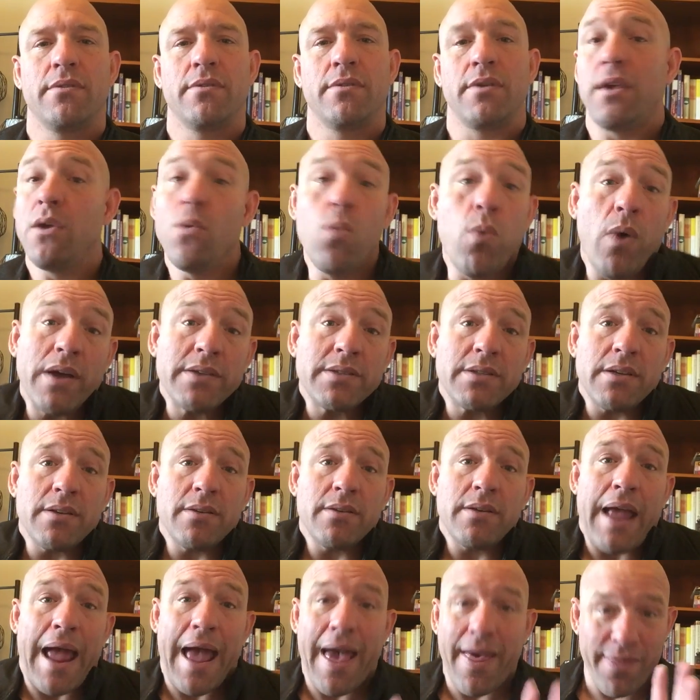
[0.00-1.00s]
He
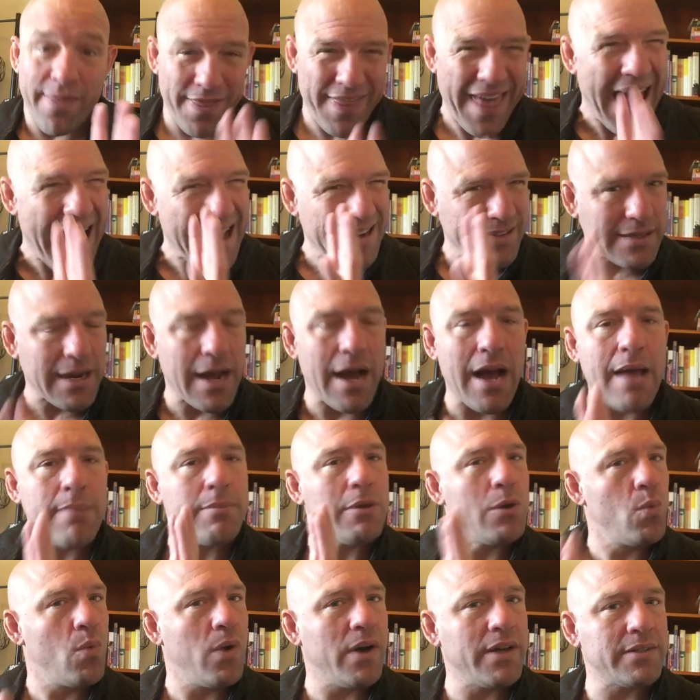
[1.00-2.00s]
wasn't. At that time,
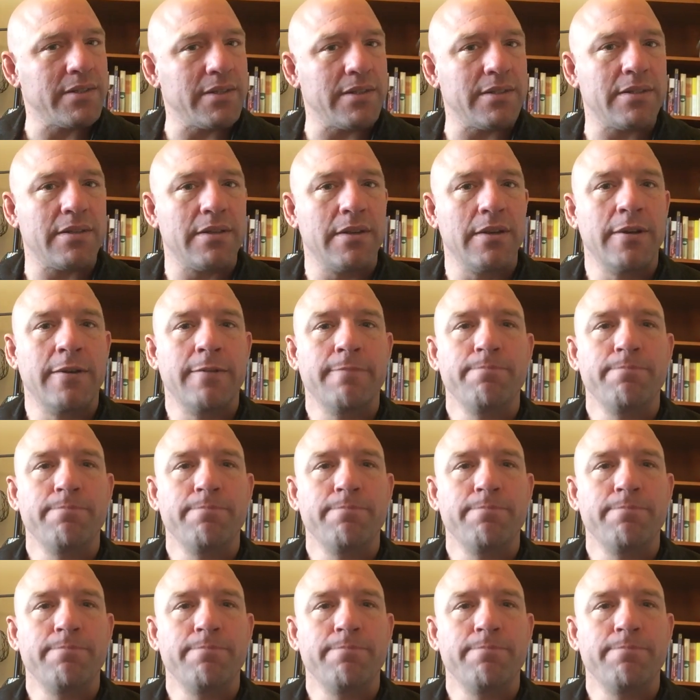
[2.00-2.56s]
he wasn't.